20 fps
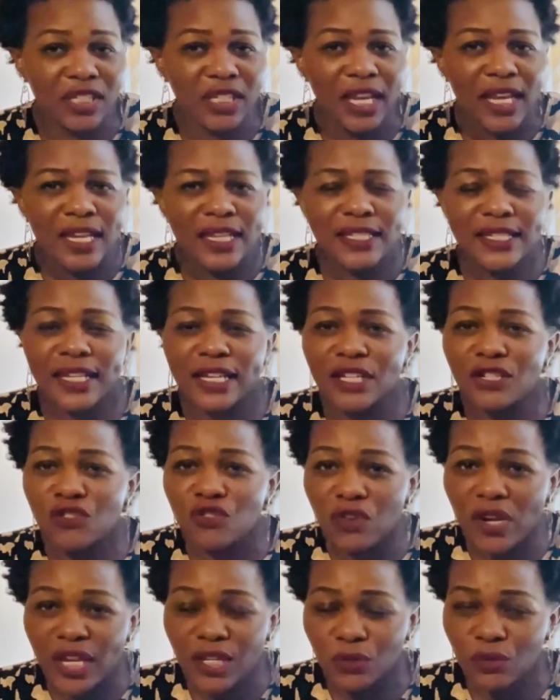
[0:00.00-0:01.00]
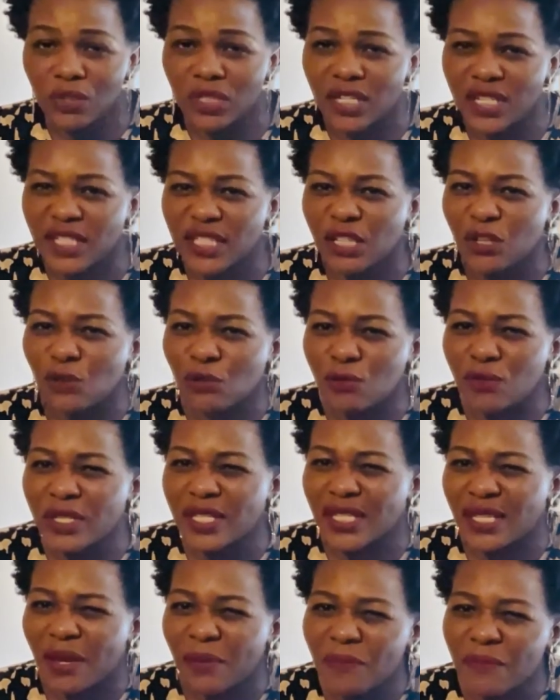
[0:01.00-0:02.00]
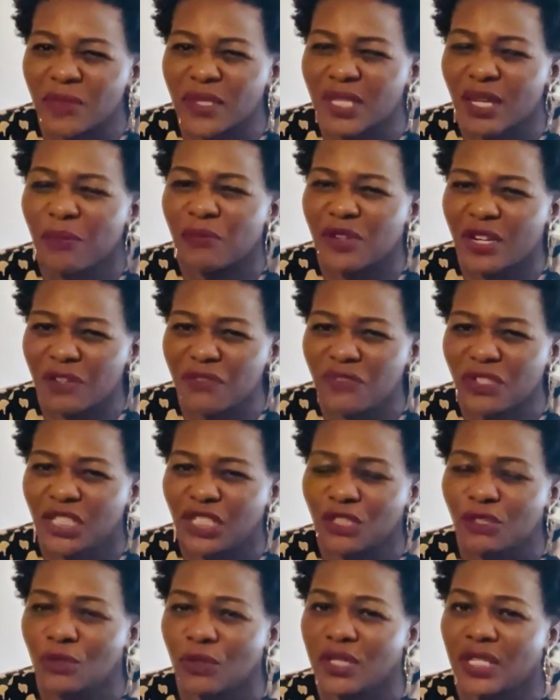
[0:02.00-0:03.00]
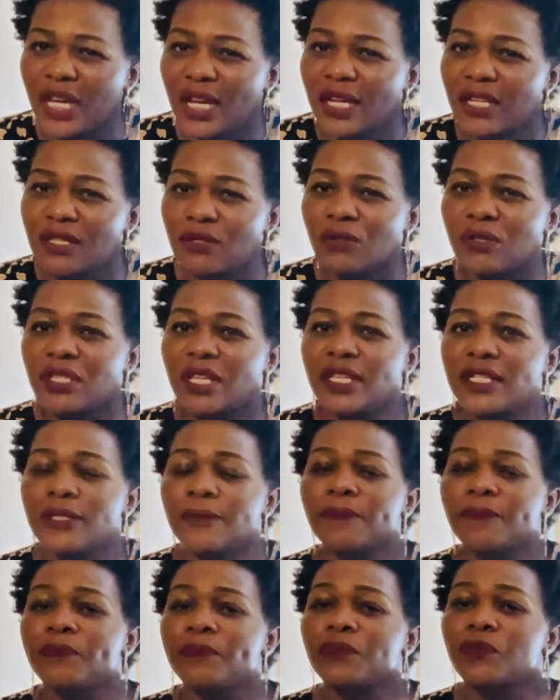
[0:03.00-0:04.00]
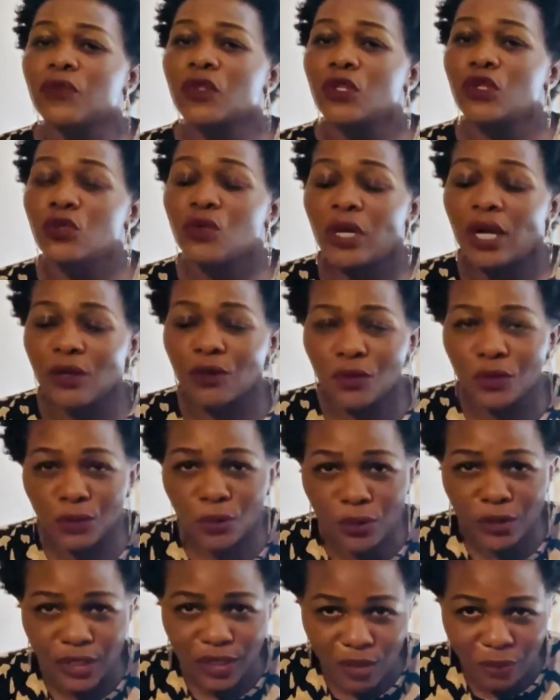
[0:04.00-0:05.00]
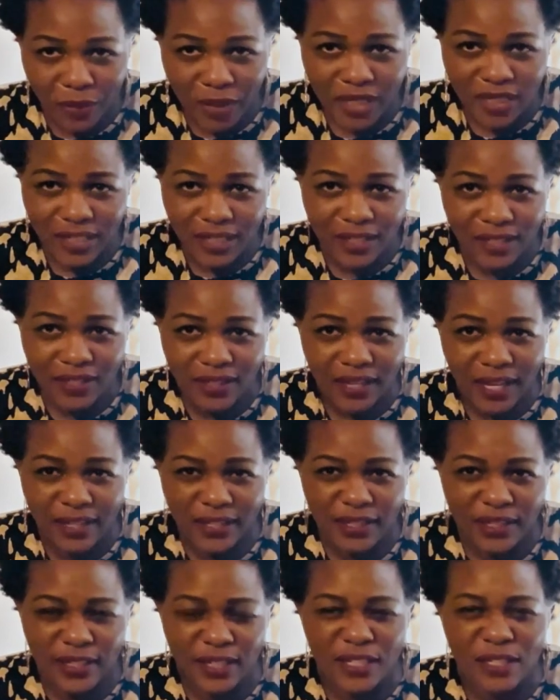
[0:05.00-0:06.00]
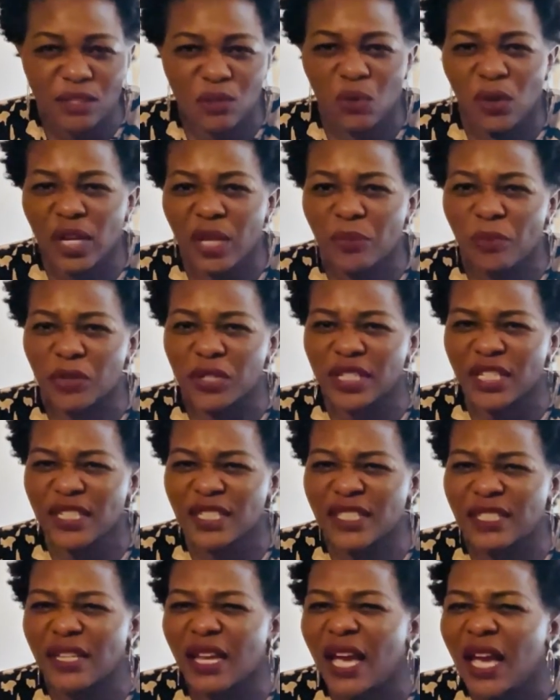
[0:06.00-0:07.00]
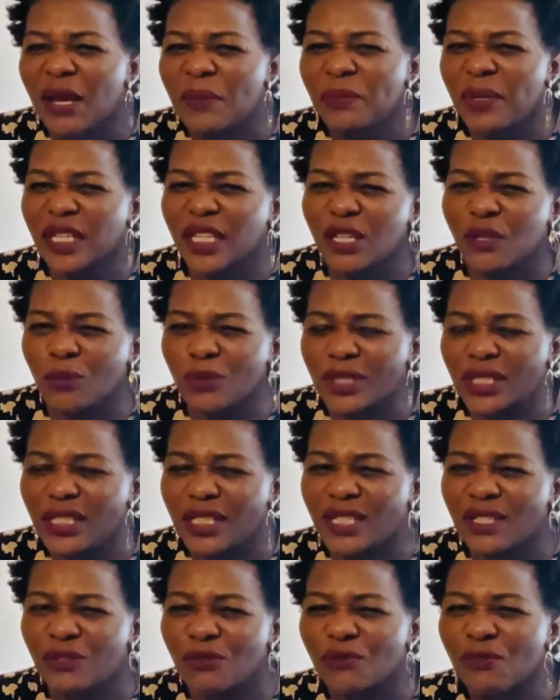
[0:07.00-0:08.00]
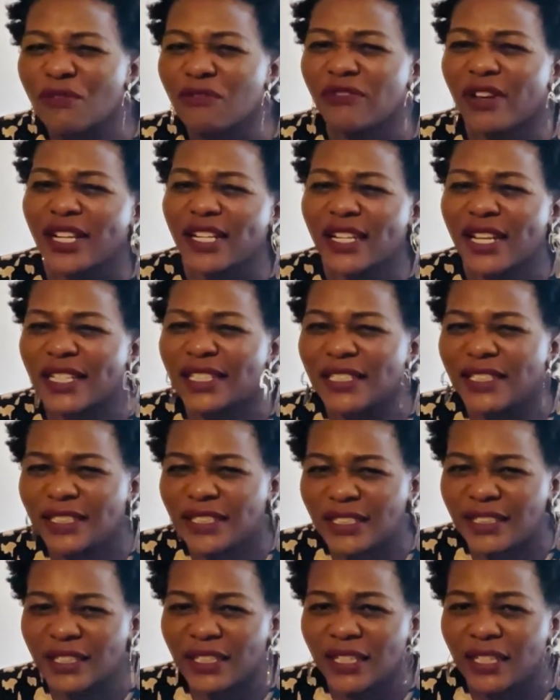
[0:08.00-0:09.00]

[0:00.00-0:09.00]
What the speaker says: Saka try to just include some rafeji in your diet so that you are not constipated. And it's all about just picking kuti nofarira chii.